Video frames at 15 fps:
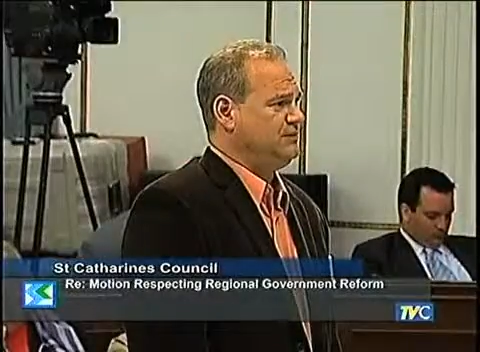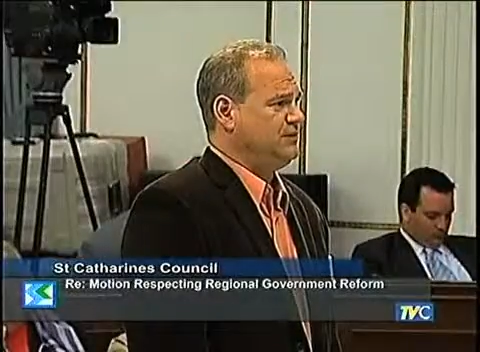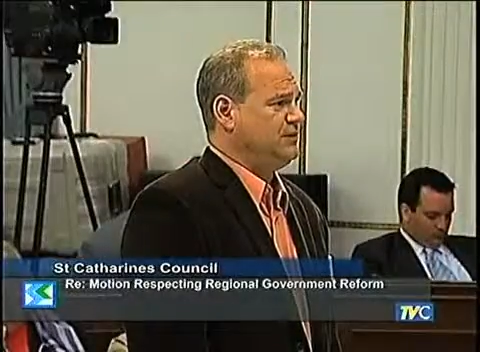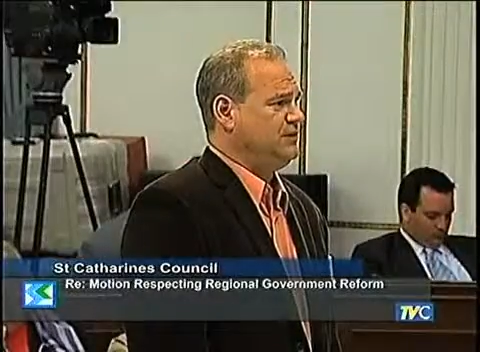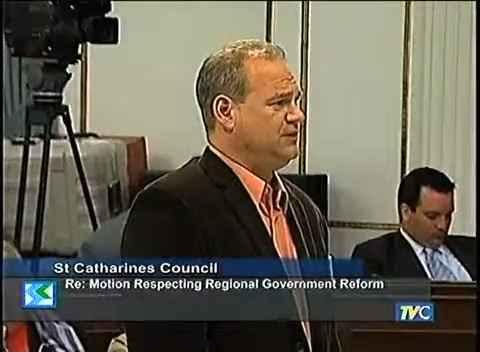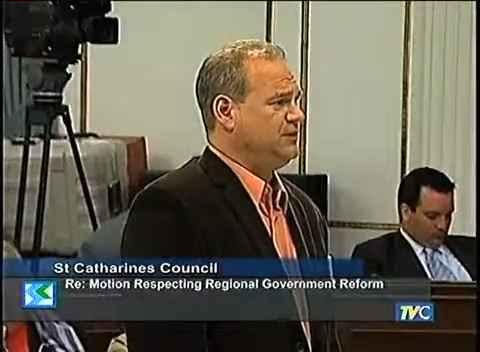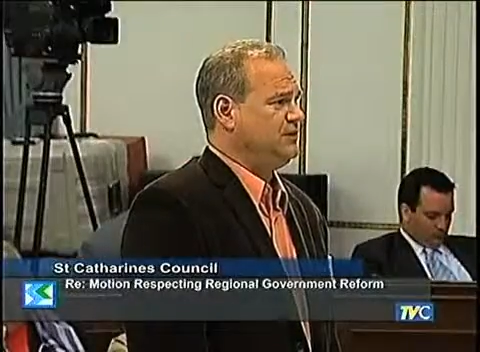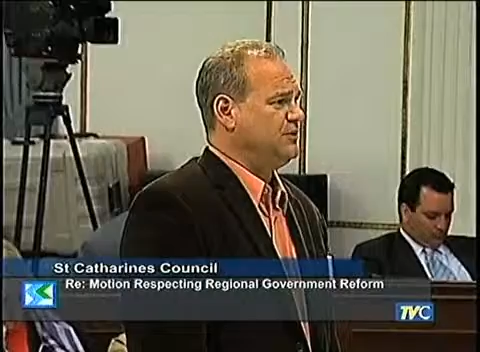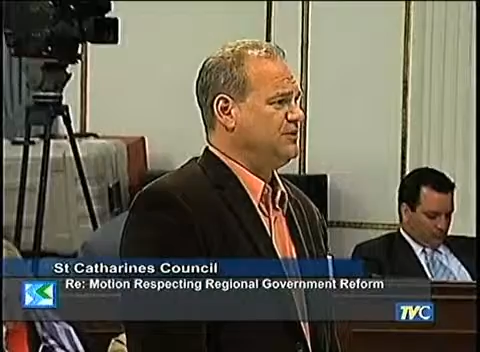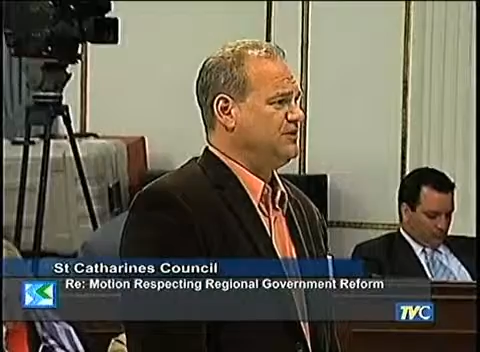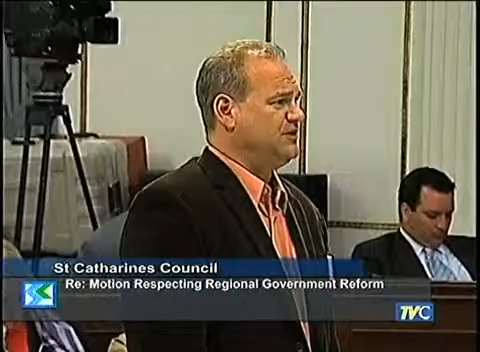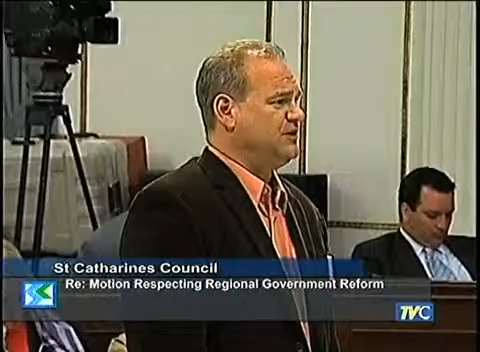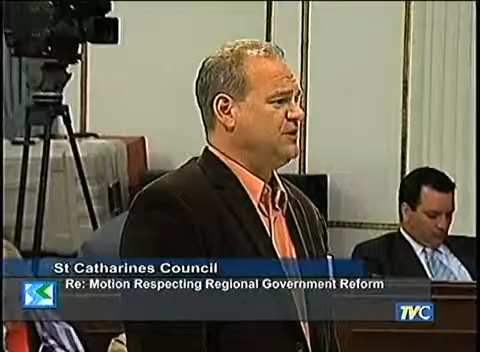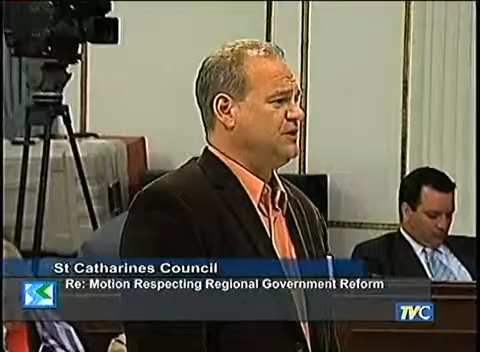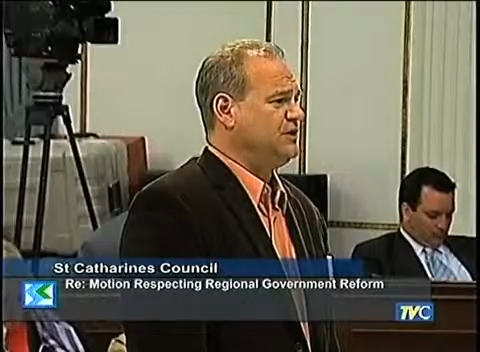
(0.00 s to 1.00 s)
the urban
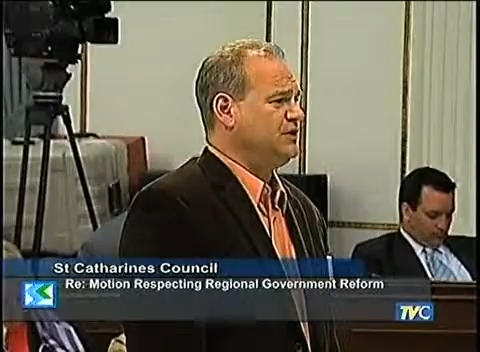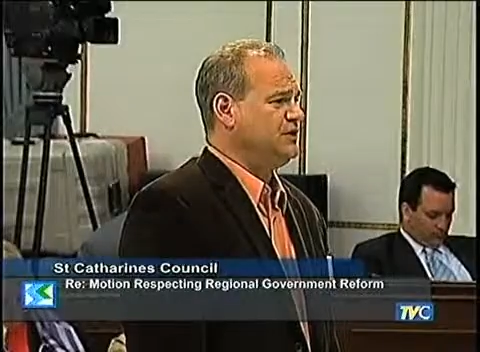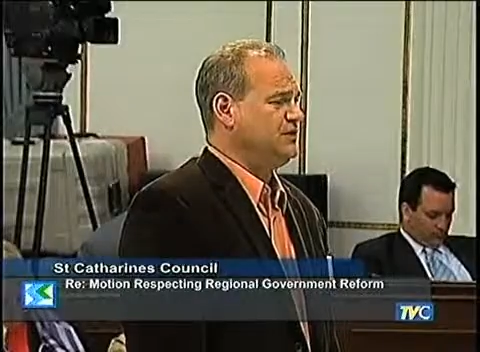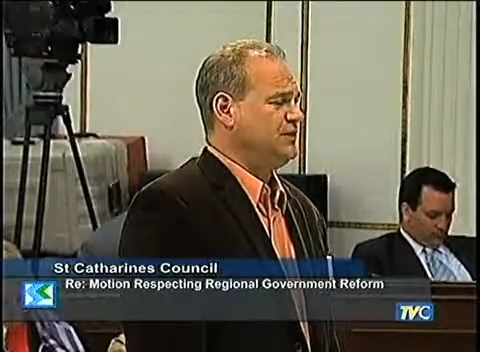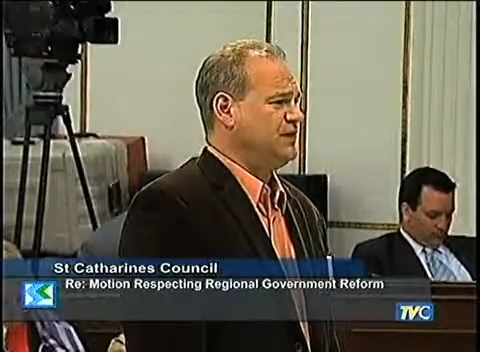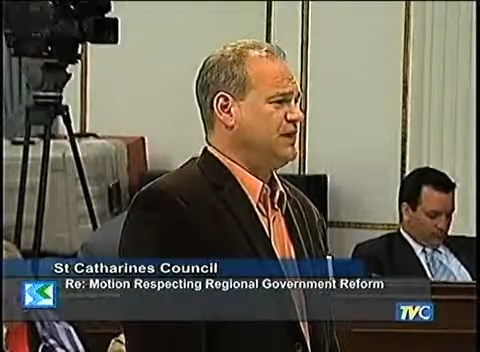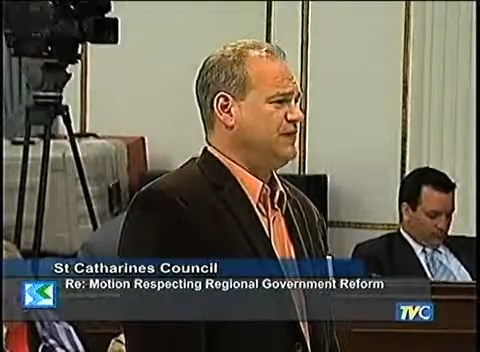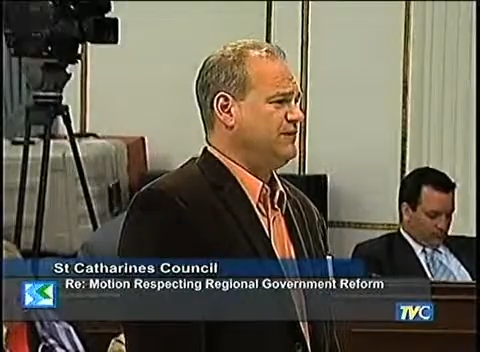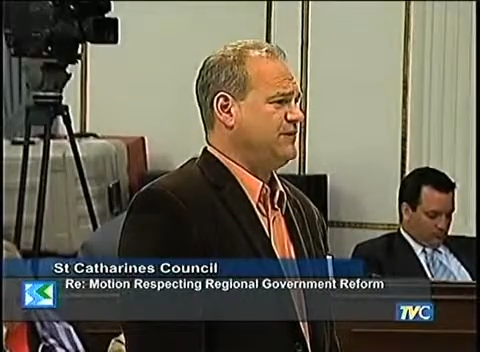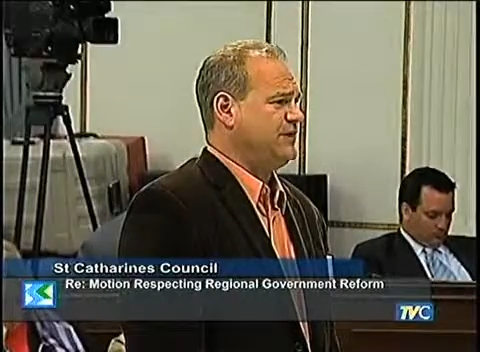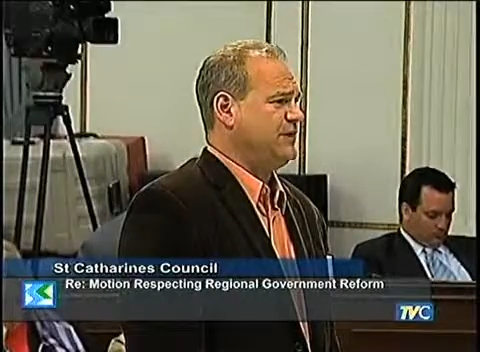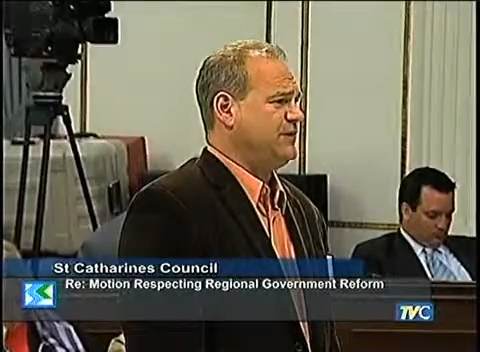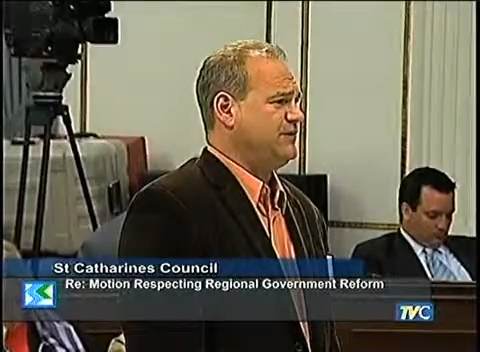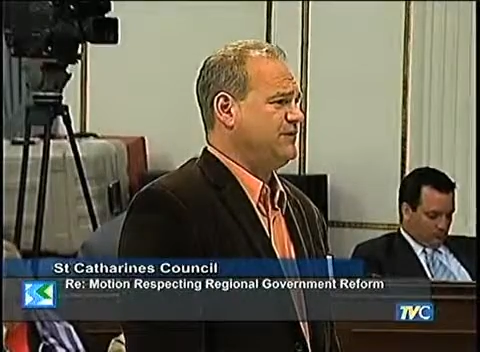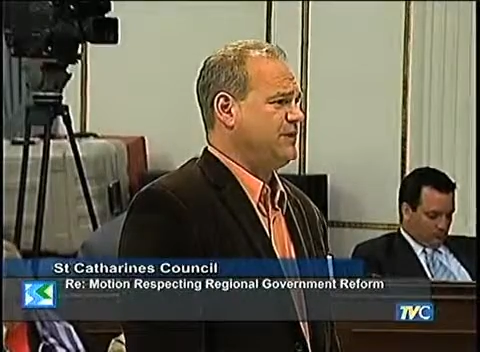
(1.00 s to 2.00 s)
center, you would have to
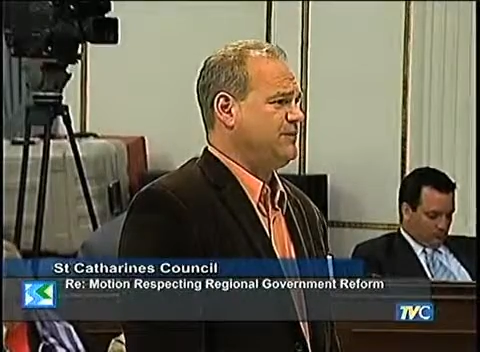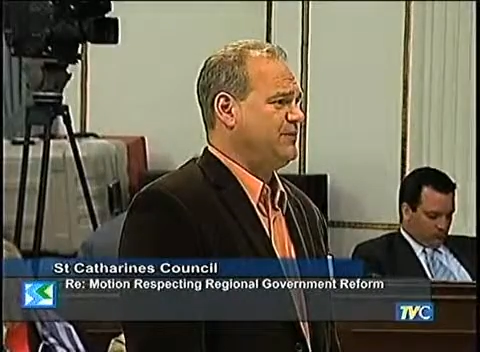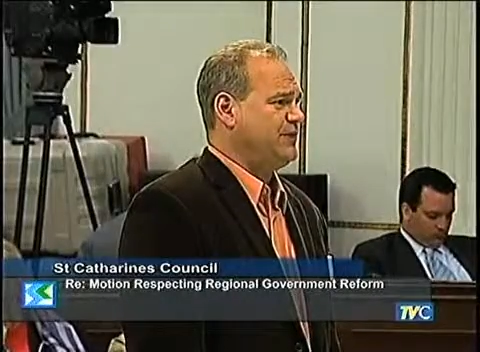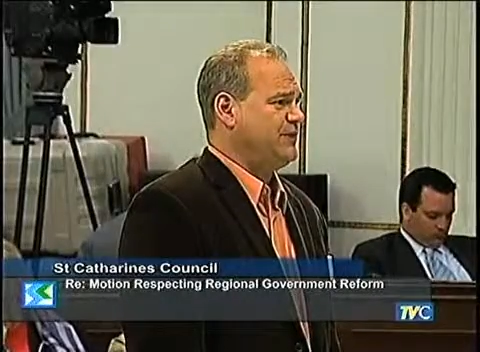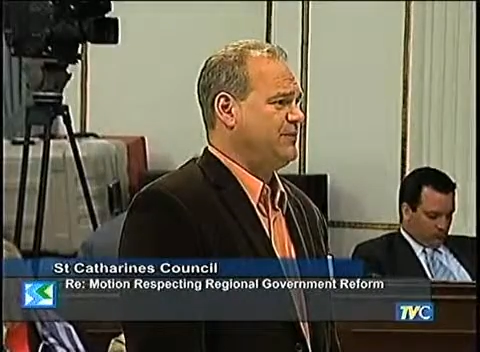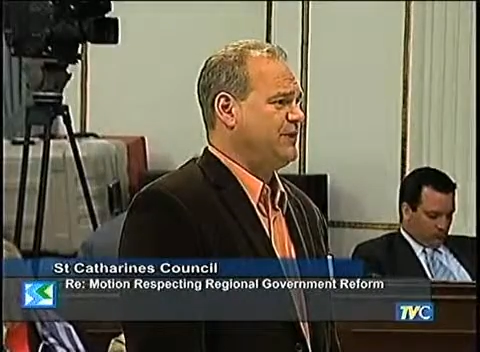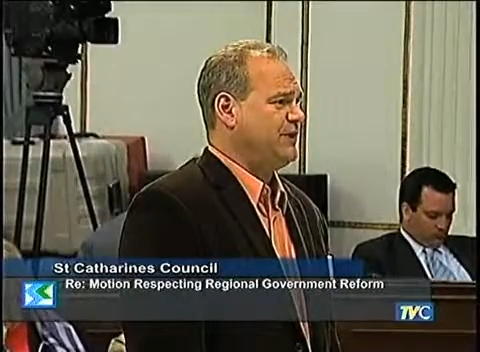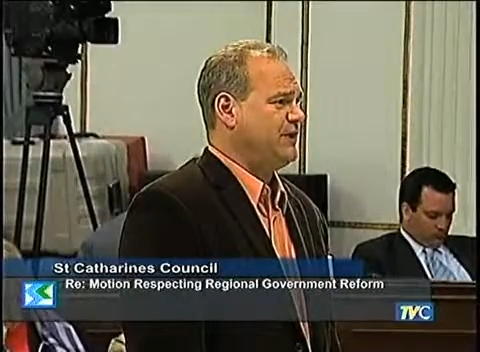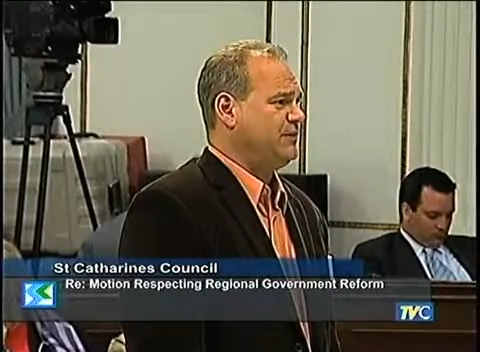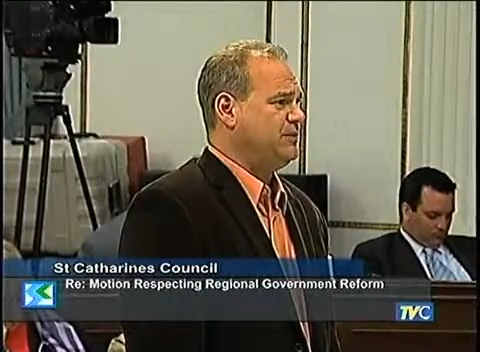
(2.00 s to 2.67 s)
have rep by pop.